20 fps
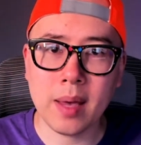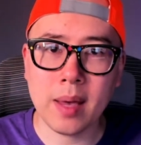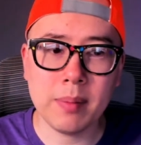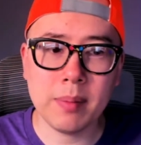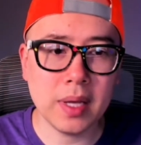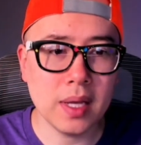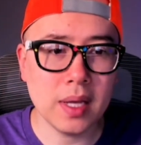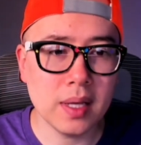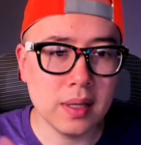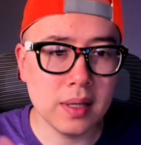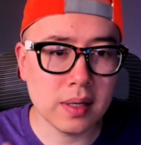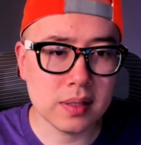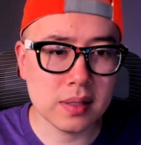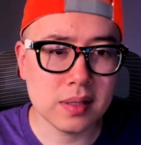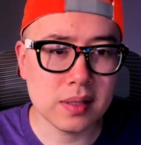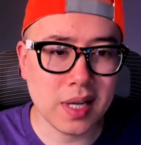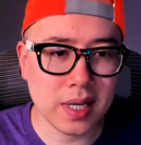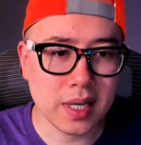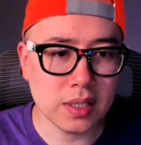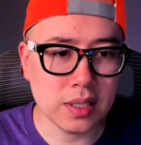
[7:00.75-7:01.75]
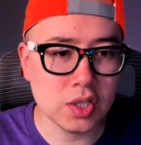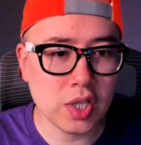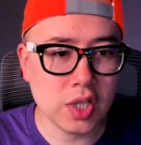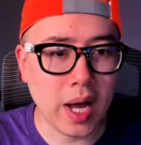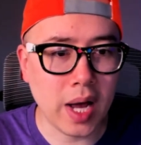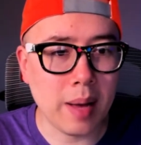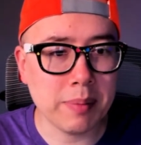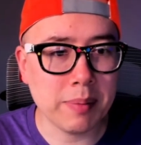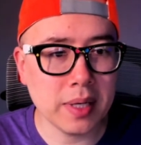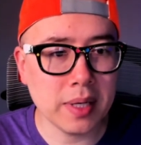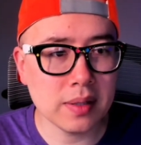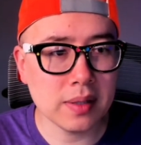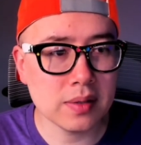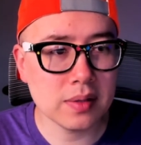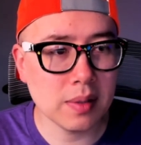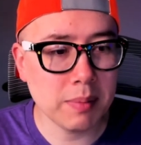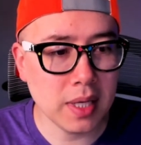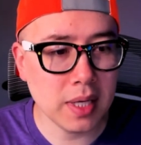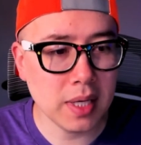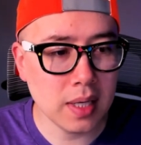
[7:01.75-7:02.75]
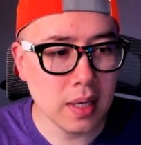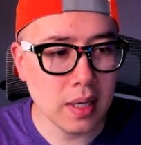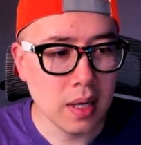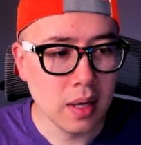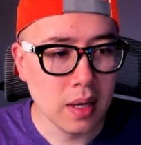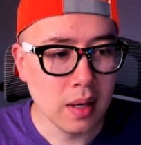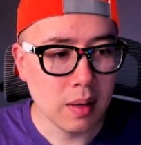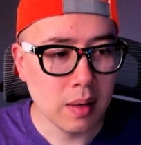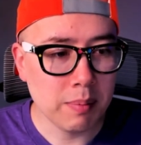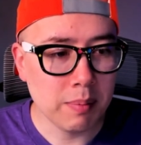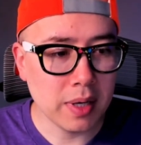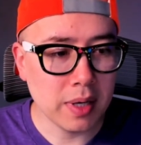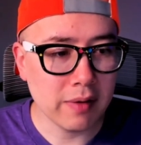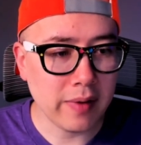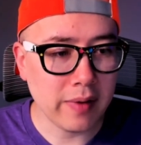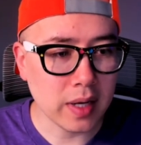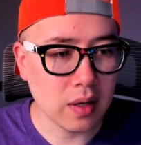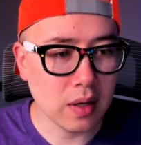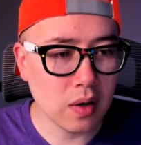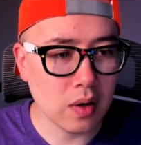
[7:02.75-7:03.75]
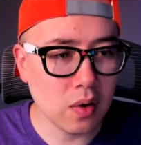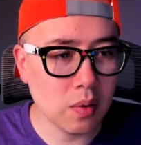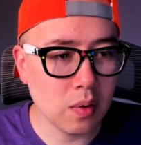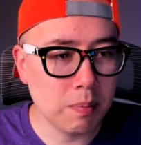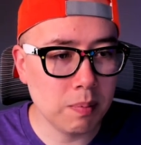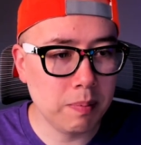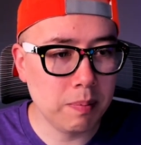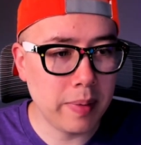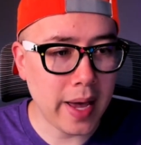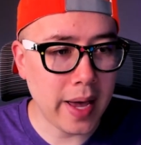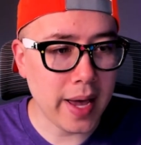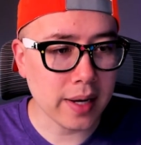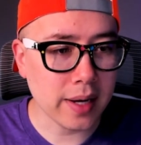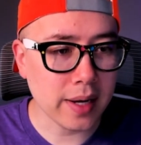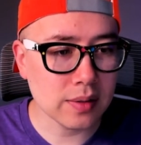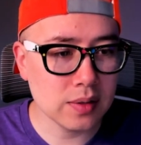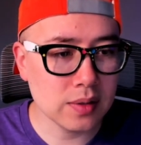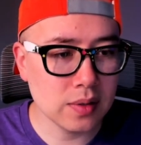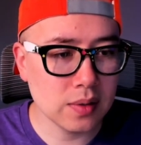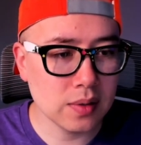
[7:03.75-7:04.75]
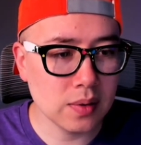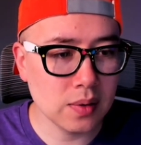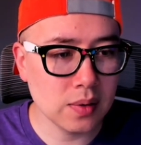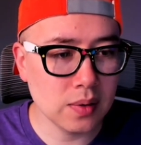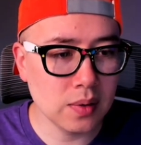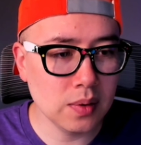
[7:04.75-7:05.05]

It looks kind of choppy to me. But if I go back to